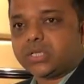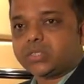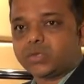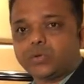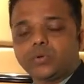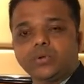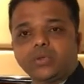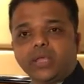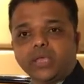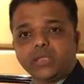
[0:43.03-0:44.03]
So
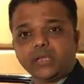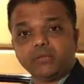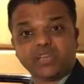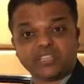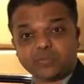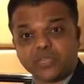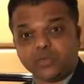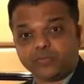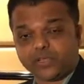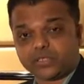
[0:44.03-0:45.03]
any device
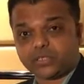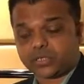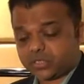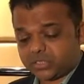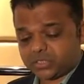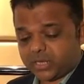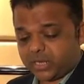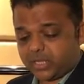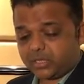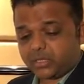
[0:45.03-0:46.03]
manufacturers
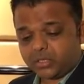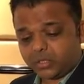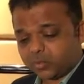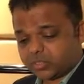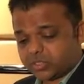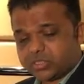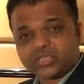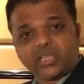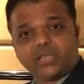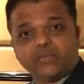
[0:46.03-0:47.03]
can use
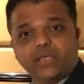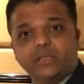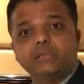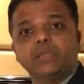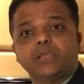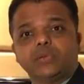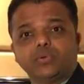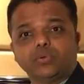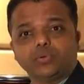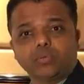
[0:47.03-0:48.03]
this gateway
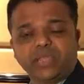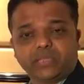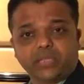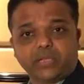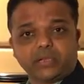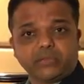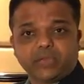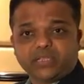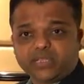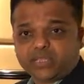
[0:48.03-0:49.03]
to make their
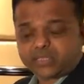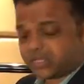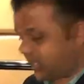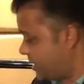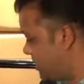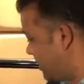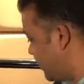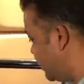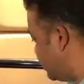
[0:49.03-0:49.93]
devices connected.